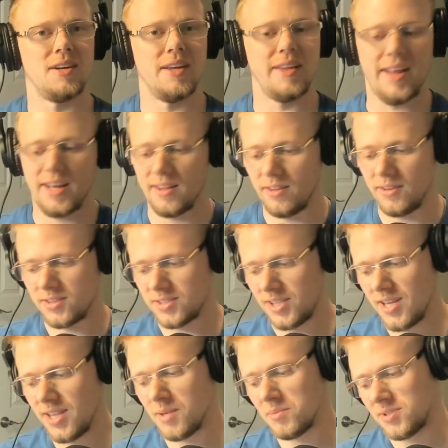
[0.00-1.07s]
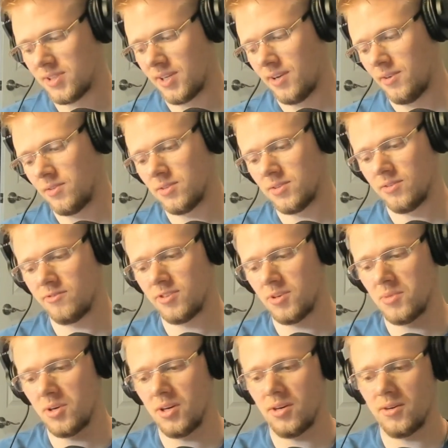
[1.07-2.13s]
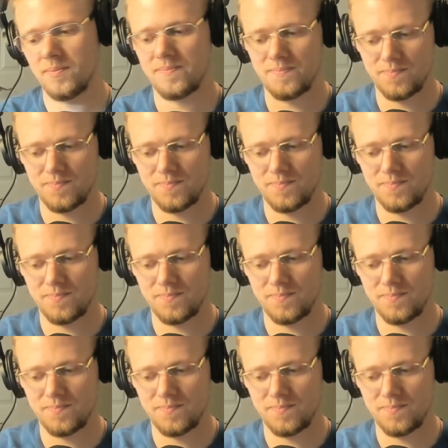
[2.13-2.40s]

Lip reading: And they can see themselves from a